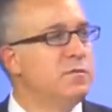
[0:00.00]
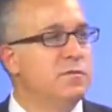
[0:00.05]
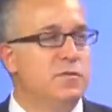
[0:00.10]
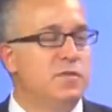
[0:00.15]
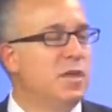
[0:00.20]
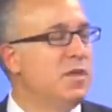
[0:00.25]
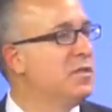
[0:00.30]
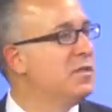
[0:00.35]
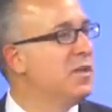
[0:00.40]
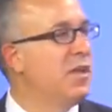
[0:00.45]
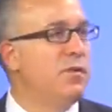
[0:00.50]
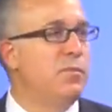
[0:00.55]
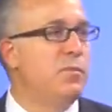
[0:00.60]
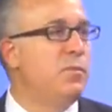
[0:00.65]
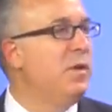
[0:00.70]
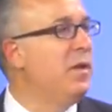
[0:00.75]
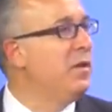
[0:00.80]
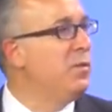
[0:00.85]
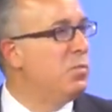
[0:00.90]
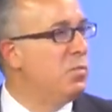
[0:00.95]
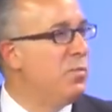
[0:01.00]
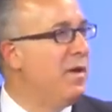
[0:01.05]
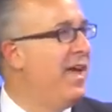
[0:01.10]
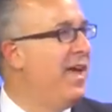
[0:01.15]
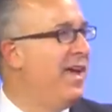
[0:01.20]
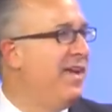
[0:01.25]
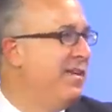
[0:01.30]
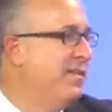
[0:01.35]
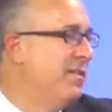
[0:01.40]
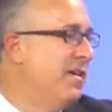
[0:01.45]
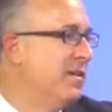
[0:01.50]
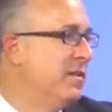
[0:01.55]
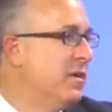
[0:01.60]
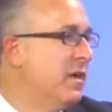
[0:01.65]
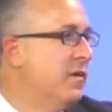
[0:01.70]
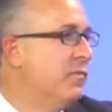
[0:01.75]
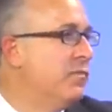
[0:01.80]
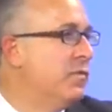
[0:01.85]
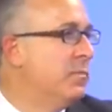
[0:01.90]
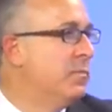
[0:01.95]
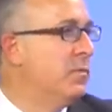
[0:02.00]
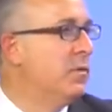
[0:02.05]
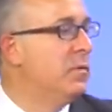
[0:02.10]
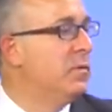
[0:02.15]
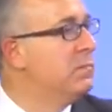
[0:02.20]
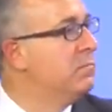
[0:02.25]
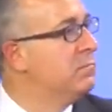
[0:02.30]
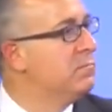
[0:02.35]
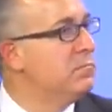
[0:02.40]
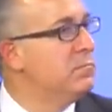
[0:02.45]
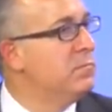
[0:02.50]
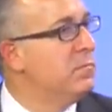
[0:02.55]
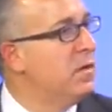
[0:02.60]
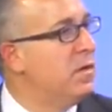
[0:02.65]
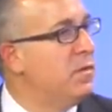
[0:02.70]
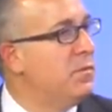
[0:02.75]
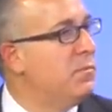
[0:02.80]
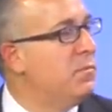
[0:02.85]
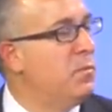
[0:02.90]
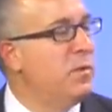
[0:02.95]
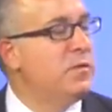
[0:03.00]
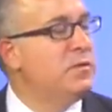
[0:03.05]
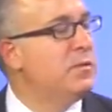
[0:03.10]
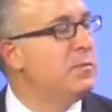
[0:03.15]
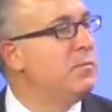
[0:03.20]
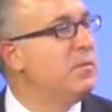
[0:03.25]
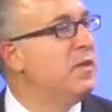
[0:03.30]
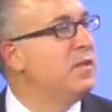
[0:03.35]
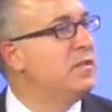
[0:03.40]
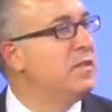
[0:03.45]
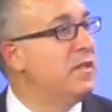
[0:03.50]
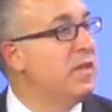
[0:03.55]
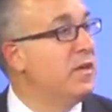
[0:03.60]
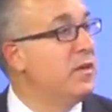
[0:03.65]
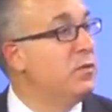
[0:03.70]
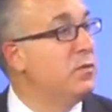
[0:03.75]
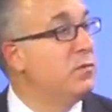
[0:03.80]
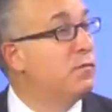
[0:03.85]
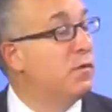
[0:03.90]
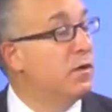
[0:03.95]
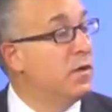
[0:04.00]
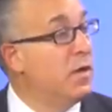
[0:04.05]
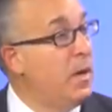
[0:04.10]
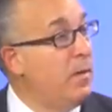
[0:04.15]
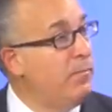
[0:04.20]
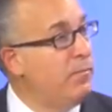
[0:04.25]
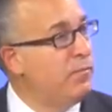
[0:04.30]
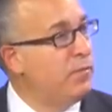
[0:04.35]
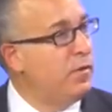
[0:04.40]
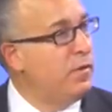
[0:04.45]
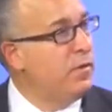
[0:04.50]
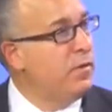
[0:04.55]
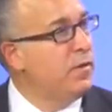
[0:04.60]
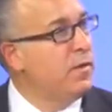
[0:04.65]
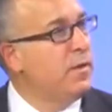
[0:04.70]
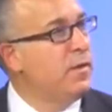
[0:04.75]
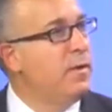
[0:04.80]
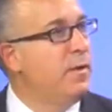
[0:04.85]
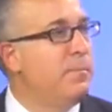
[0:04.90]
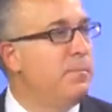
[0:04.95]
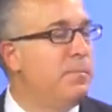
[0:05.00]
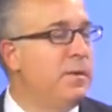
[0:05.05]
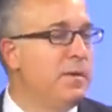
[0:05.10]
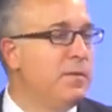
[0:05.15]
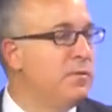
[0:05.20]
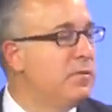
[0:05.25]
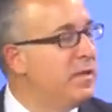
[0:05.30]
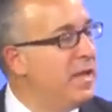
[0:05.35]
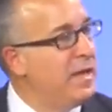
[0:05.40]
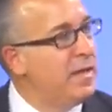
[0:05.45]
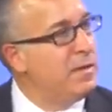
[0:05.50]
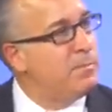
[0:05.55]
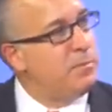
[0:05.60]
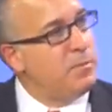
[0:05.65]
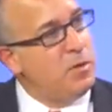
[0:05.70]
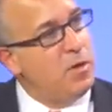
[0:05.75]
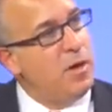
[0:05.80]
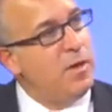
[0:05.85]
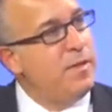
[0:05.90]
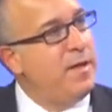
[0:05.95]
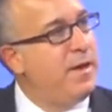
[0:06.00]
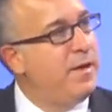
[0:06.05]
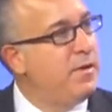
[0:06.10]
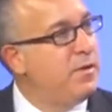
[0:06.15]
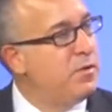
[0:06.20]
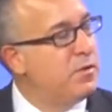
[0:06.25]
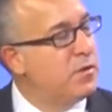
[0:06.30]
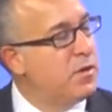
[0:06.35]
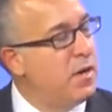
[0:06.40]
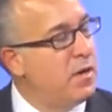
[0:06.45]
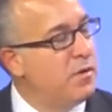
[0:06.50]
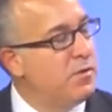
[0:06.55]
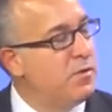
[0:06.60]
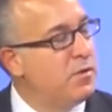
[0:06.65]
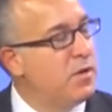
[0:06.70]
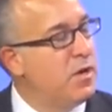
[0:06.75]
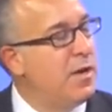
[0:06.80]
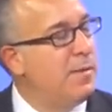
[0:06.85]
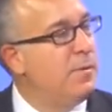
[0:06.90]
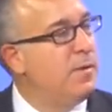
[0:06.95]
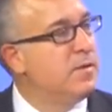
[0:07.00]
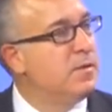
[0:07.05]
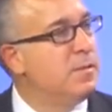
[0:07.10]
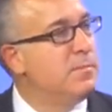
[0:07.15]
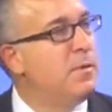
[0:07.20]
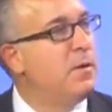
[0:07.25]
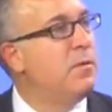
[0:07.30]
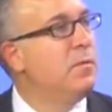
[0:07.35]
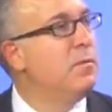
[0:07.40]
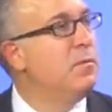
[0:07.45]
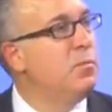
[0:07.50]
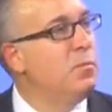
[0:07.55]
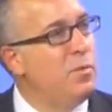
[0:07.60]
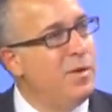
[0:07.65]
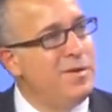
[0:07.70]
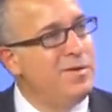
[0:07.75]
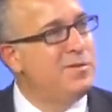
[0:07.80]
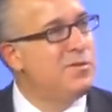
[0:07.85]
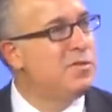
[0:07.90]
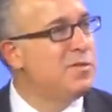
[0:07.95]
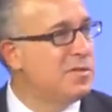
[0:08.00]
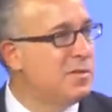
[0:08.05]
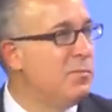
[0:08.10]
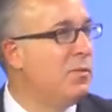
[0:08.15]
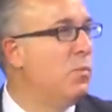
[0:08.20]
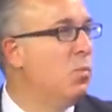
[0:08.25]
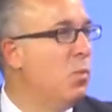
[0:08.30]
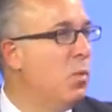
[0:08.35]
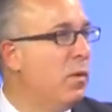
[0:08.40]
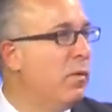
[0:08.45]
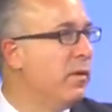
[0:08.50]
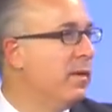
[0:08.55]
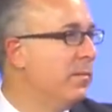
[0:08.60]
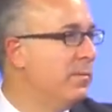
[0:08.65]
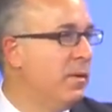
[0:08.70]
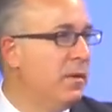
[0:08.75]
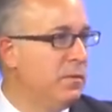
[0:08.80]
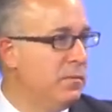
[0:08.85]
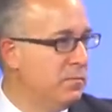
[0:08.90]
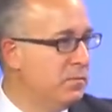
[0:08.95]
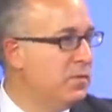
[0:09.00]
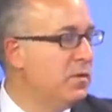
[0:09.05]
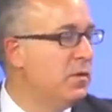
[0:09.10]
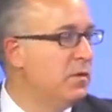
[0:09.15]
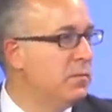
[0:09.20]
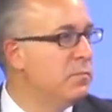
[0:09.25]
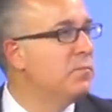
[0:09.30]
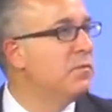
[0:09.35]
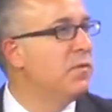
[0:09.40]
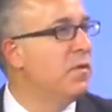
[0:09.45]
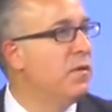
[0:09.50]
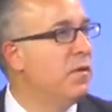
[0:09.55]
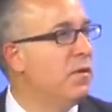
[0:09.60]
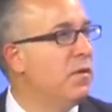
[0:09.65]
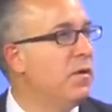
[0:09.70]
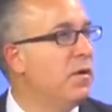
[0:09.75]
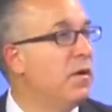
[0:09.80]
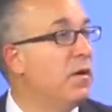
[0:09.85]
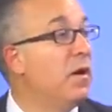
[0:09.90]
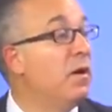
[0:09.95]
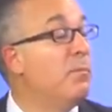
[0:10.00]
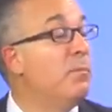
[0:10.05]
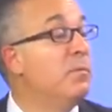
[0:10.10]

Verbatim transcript: Just get really red and uncomfortable. What's some things that they can do for comfort? But take it beyond that in your in your comments about when should someone worry about you know uh, uh,